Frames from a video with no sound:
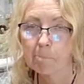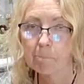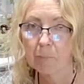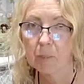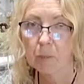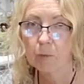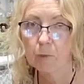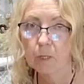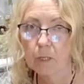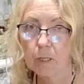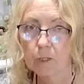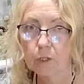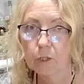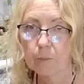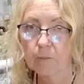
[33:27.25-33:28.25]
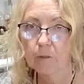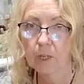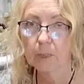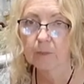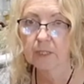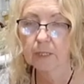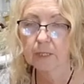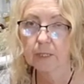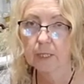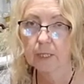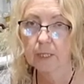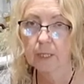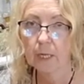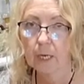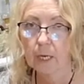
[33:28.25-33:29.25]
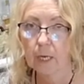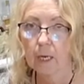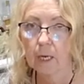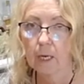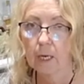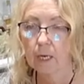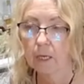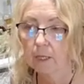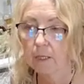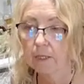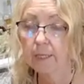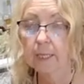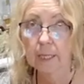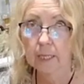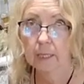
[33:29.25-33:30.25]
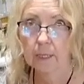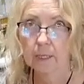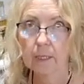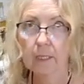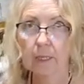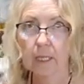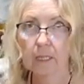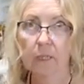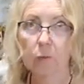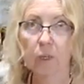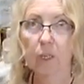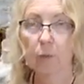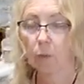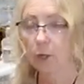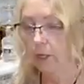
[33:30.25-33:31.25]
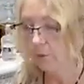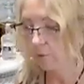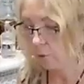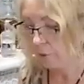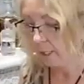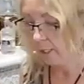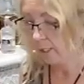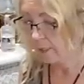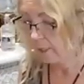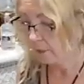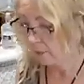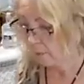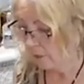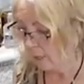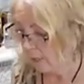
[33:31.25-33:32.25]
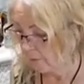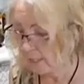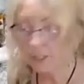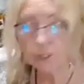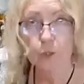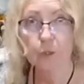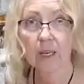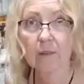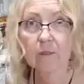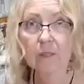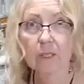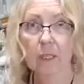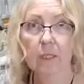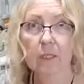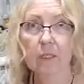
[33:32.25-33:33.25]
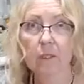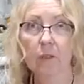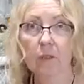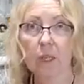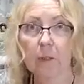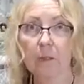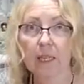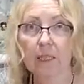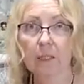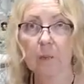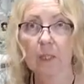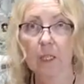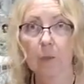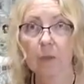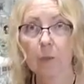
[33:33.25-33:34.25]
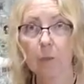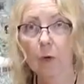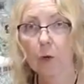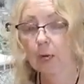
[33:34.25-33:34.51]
oh gosh, vitamin C, zinc. That's what I'm looking for. And so they do have zinc, so that makes them a little bit more